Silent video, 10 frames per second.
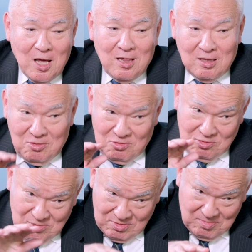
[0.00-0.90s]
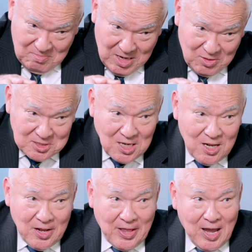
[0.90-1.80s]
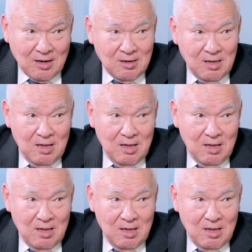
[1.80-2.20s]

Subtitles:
Islands to make the side attack